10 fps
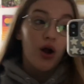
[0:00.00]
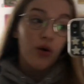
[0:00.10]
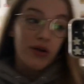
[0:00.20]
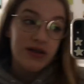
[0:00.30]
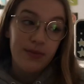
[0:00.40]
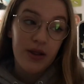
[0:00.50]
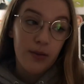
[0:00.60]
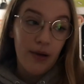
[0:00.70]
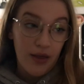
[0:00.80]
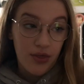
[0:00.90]
Our goal is to be
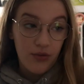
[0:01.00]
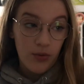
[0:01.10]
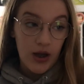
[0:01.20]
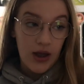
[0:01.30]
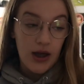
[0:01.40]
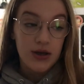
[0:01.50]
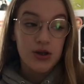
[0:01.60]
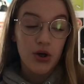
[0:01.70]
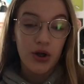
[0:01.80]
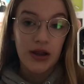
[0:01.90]
there by 3, and
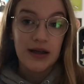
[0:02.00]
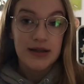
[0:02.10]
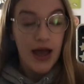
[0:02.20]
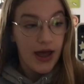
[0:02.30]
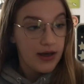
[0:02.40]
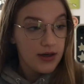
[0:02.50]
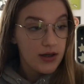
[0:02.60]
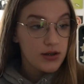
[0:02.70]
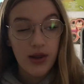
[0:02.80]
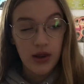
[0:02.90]
it's currently
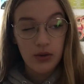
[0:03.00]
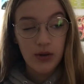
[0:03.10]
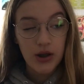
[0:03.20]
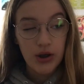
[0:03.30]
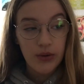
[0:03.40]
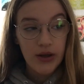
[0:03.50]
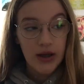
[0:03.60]
10. I think we can do